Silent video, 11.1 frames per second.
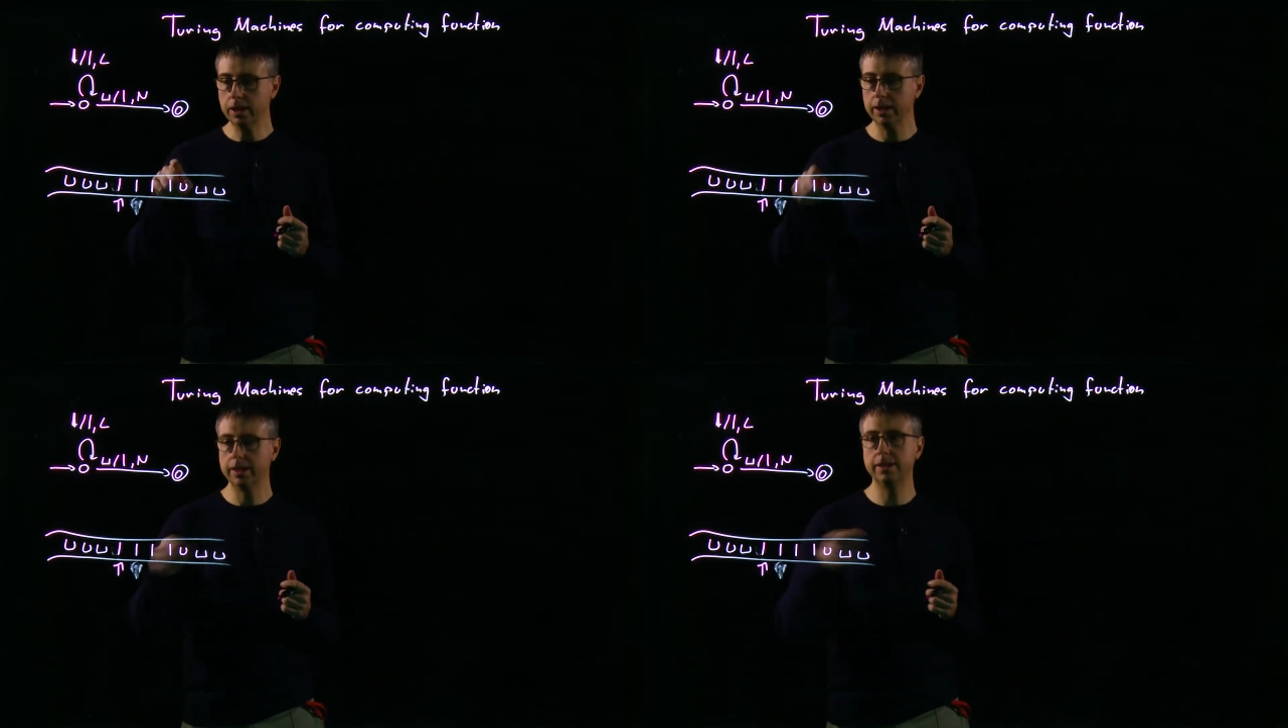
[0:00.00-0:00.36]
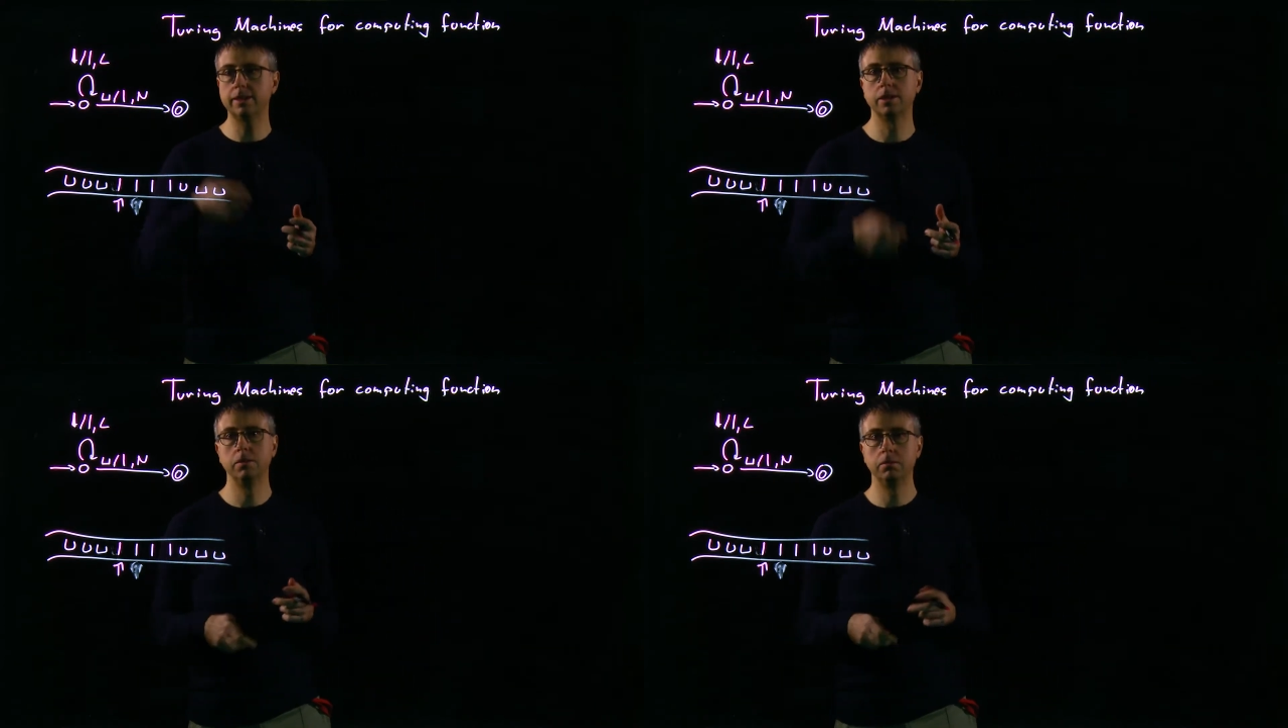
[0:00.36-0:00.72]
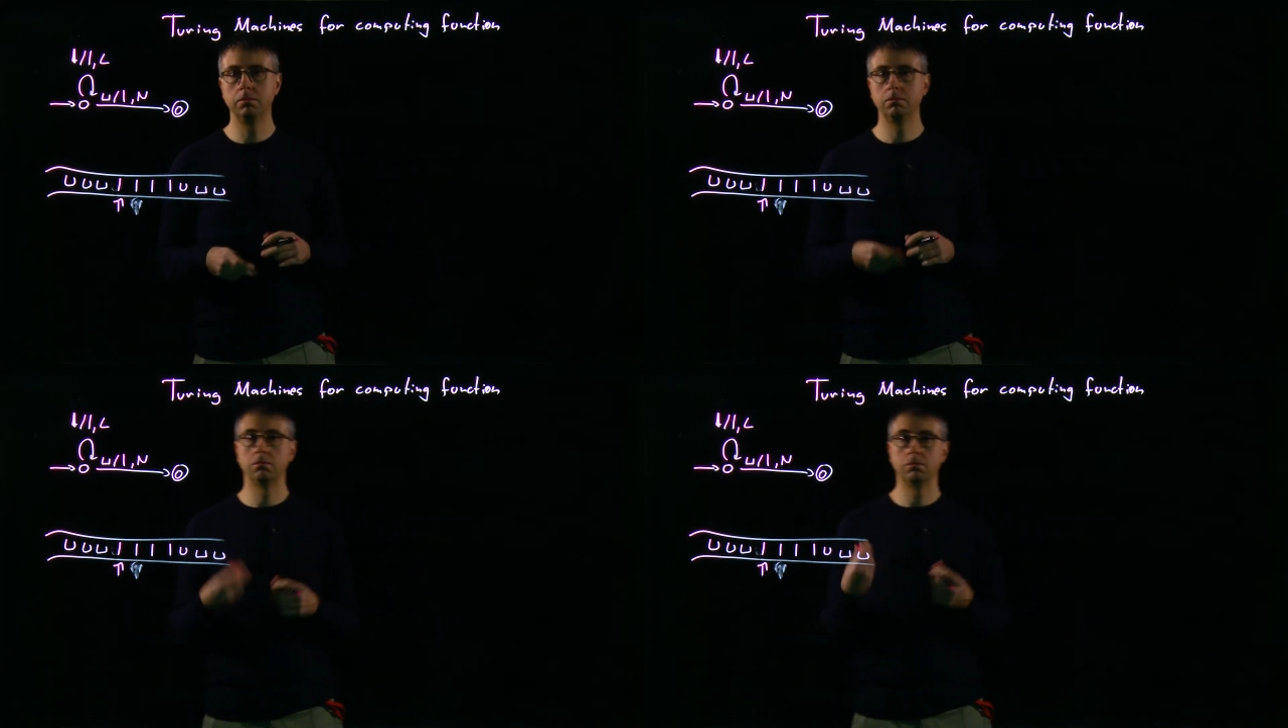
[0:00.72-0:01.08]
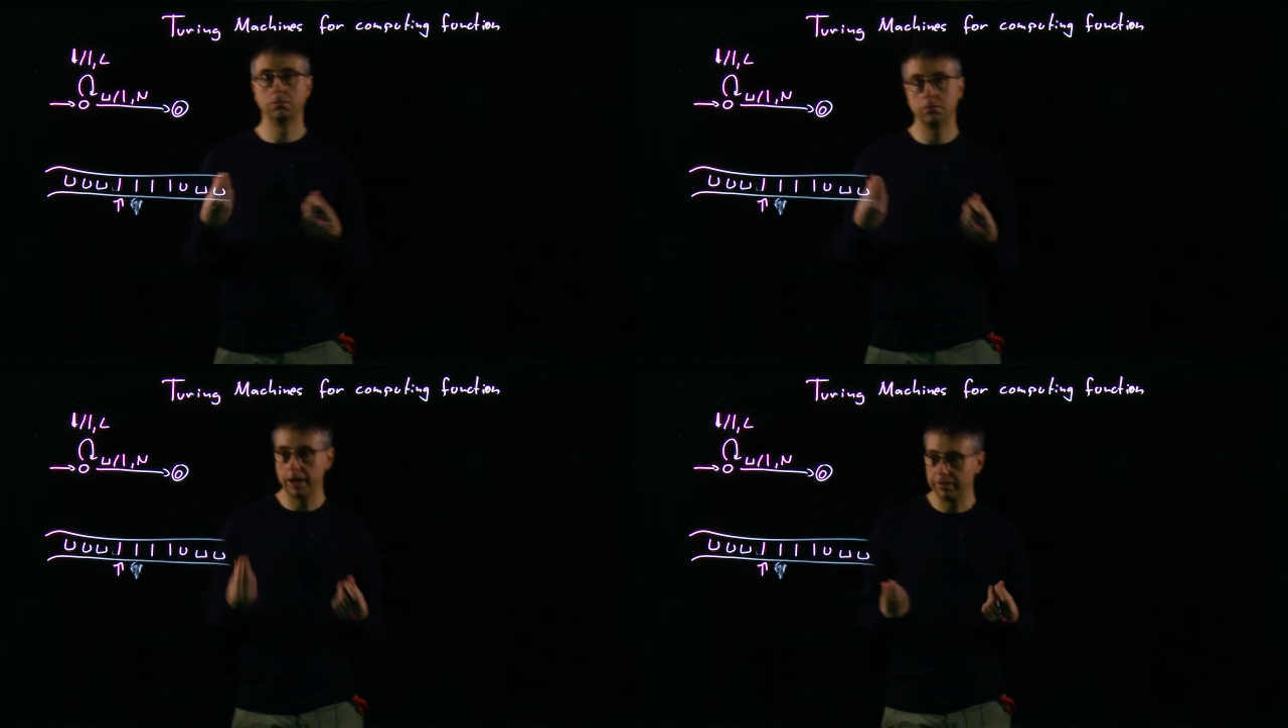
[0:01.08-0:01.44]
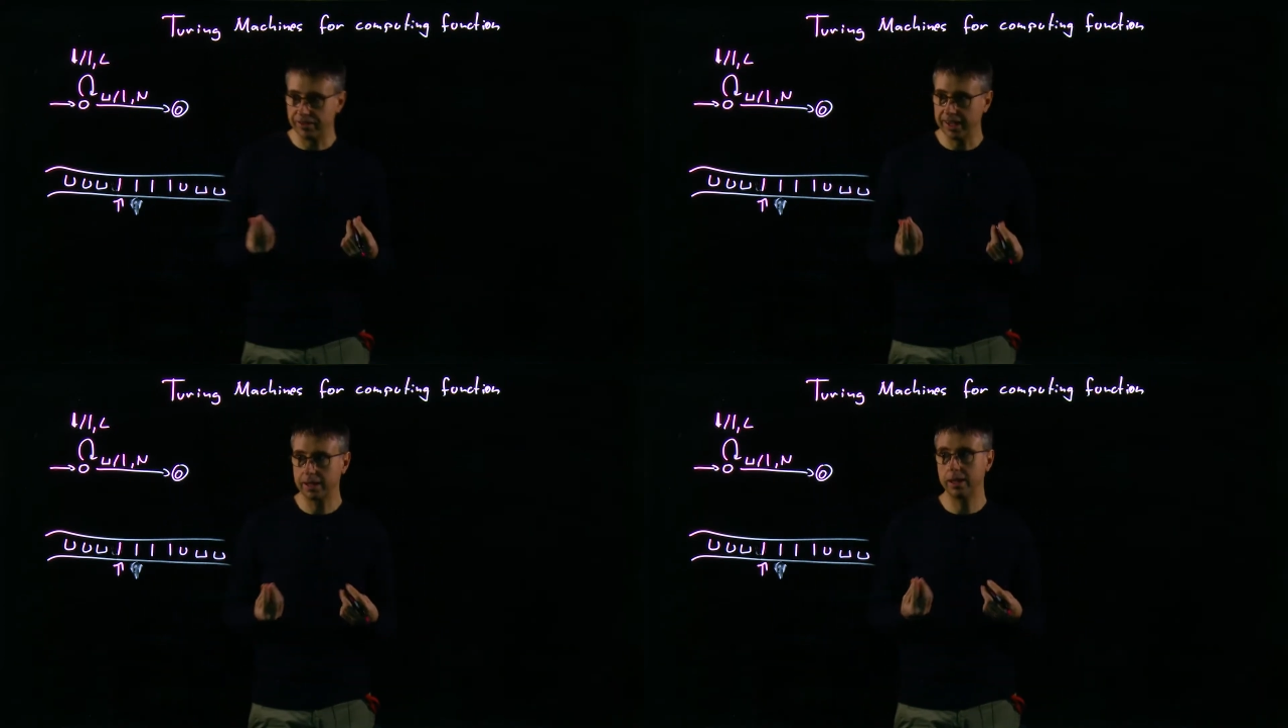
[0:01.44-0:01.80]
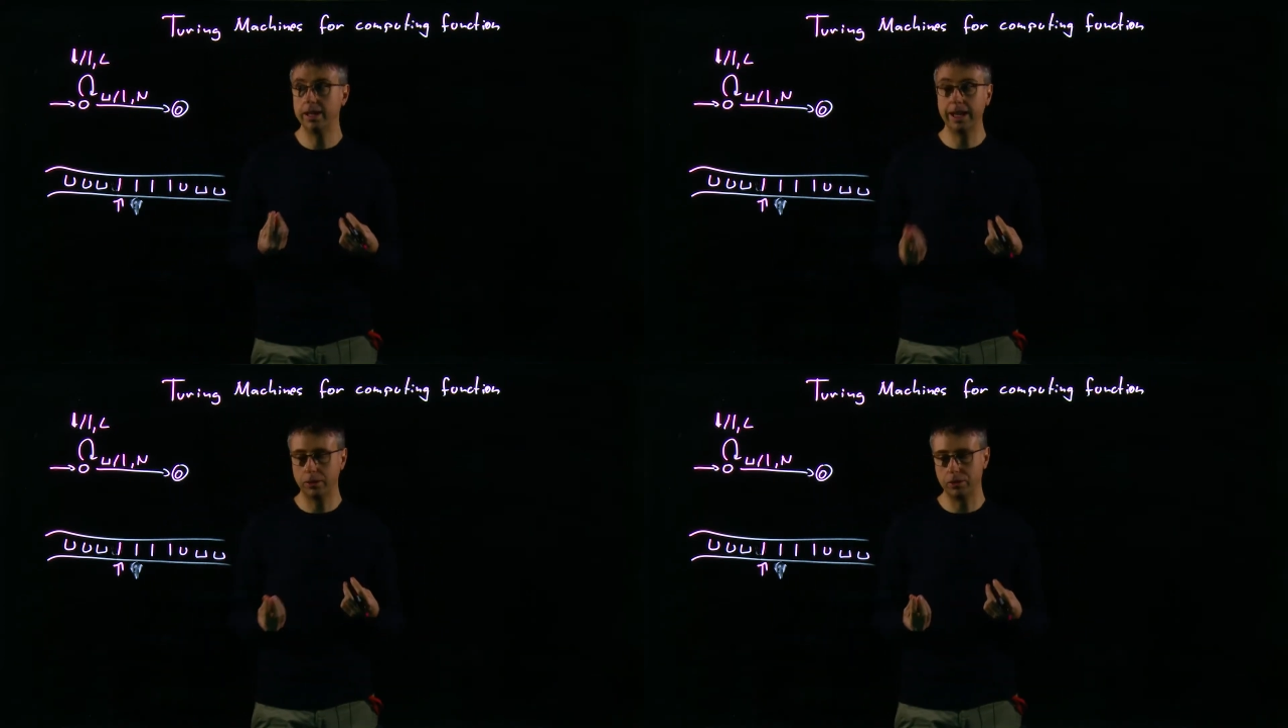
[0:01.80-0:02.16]
is in fact
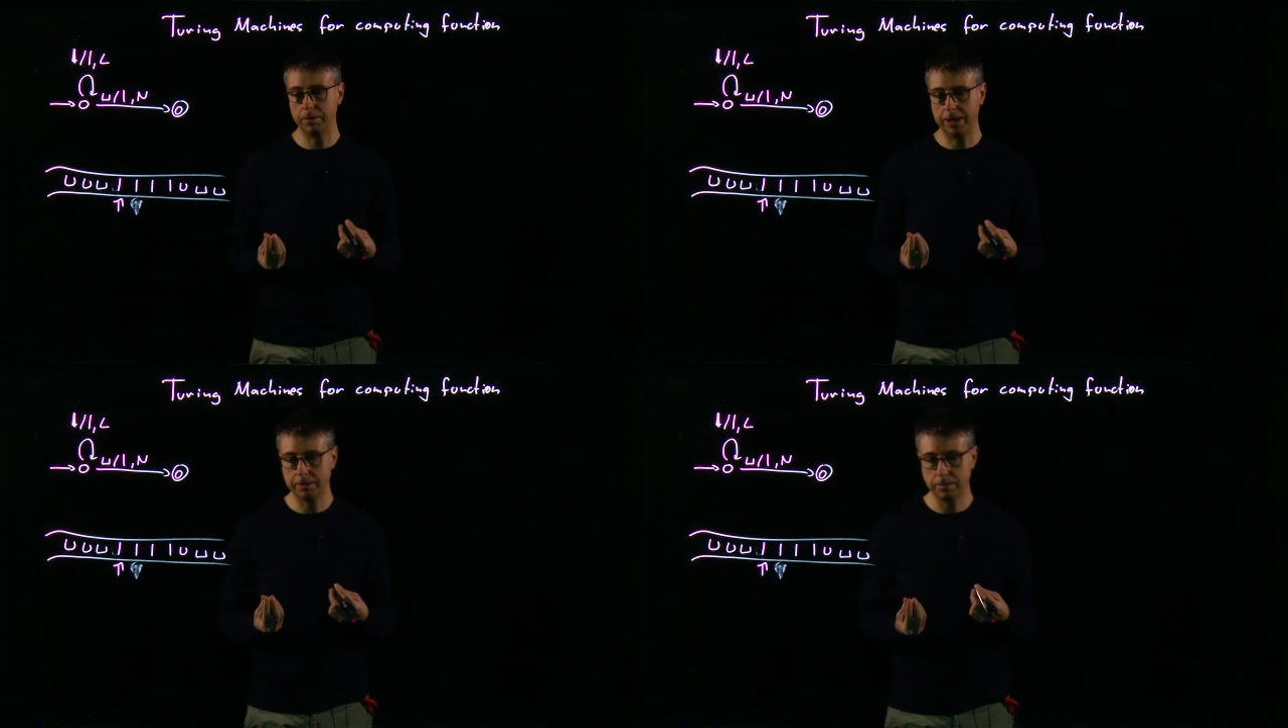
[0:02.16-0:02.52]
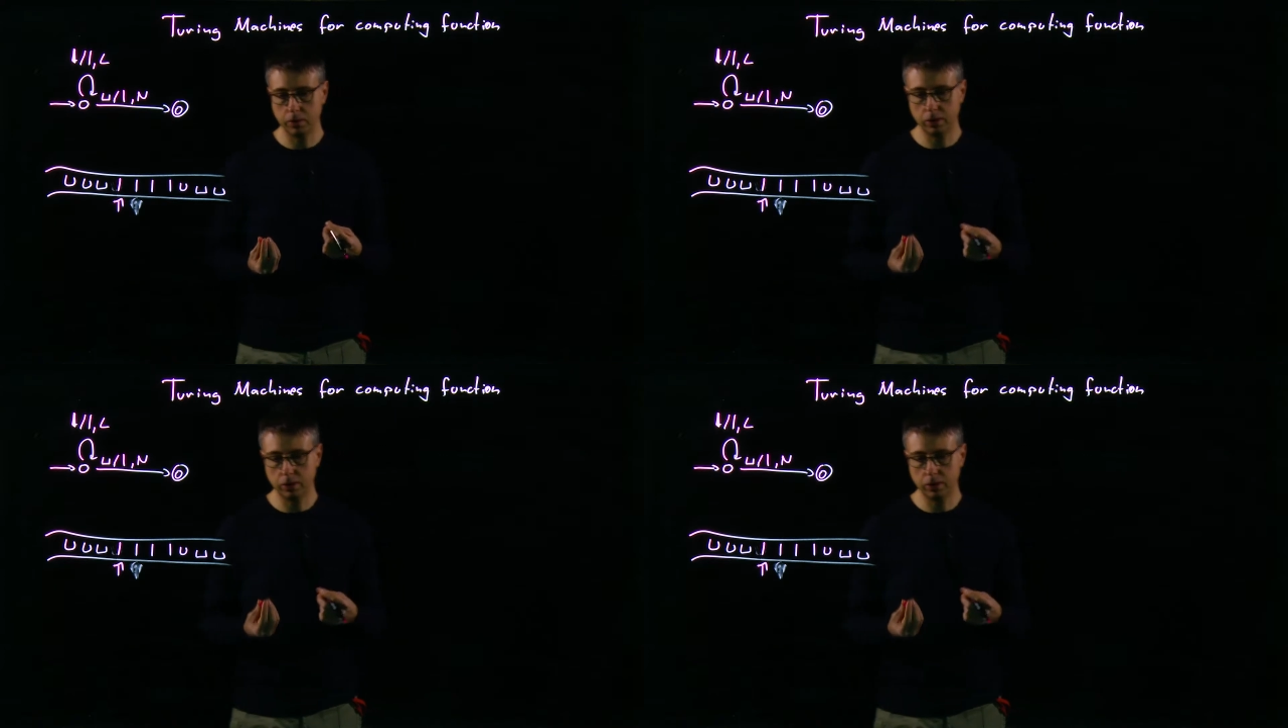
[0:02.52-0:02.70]
an increment.